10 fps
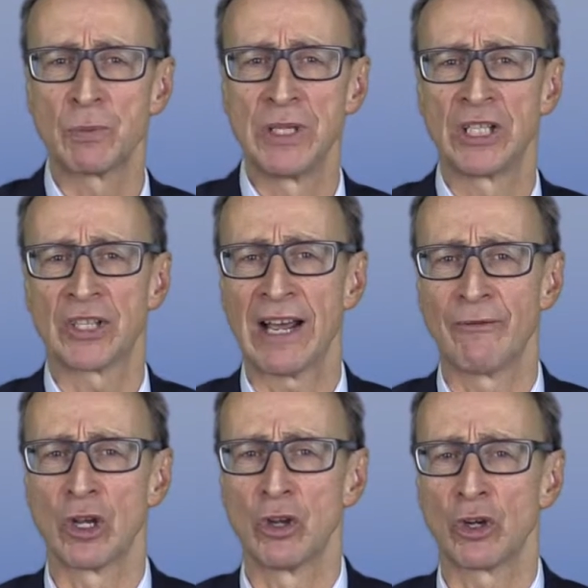we need to have
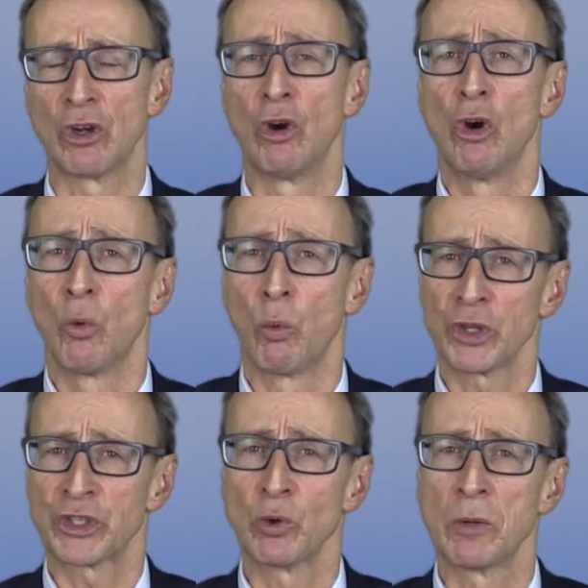a look at
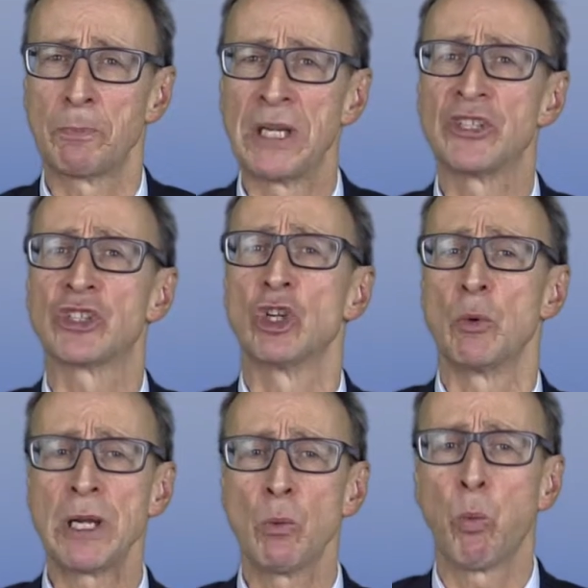what sort of bids do
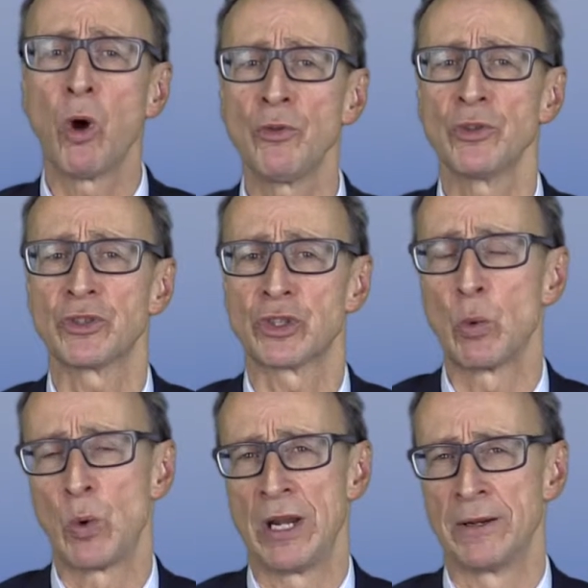we want to
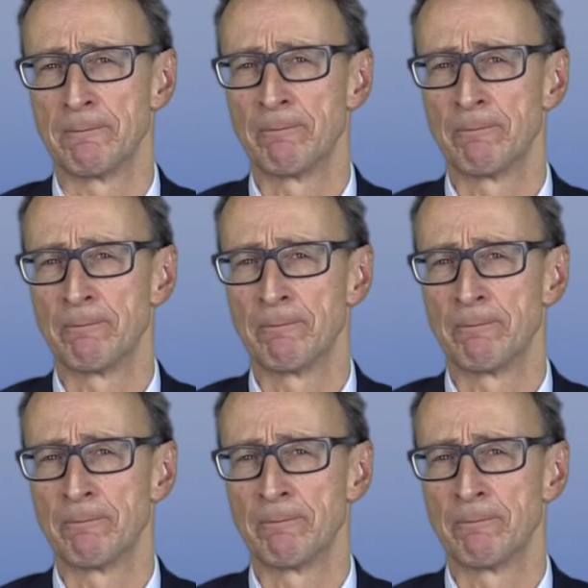win.